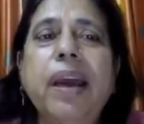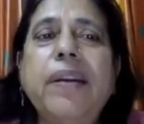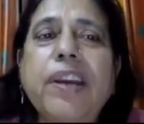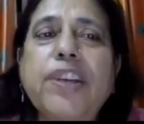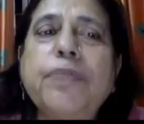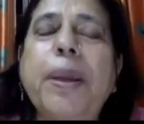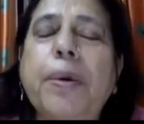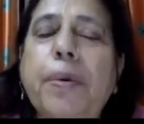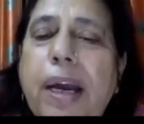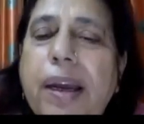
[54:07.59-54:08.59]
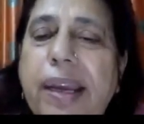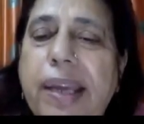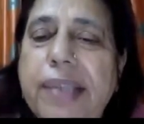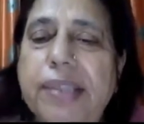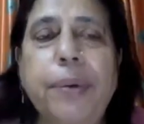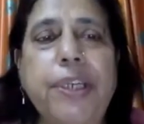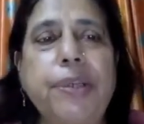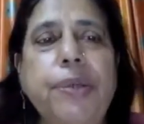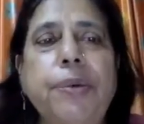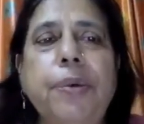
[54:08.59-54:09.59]
Uh, Rashmi Kumar has a
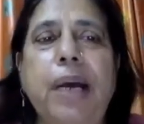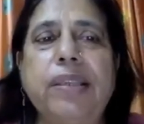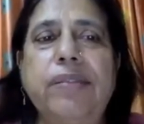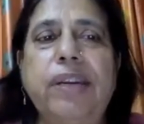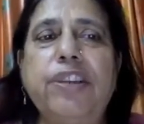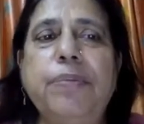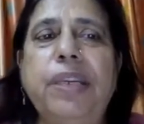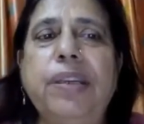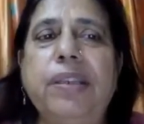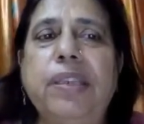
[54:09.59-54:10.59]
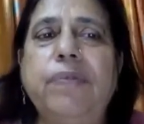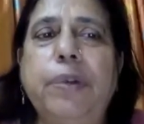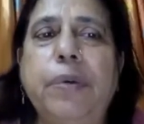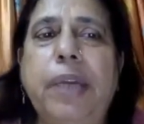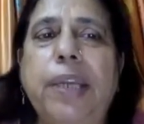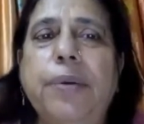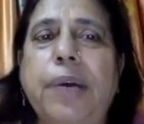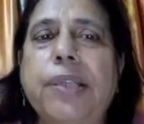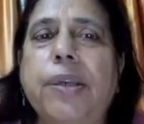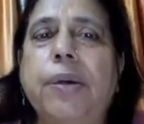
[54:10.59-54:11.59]
question to ask. Rashmi, would you like to
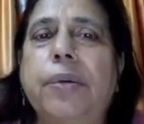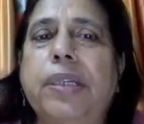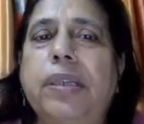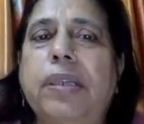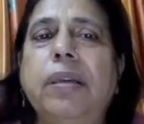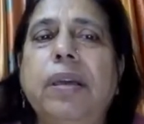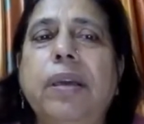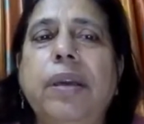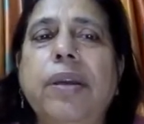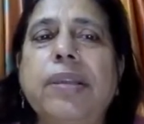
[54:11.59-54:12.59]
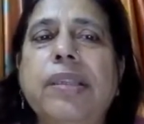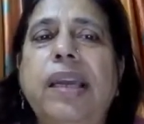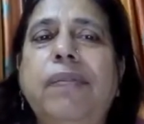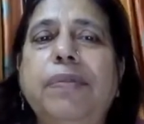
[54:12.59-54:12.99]
ask your question yourself?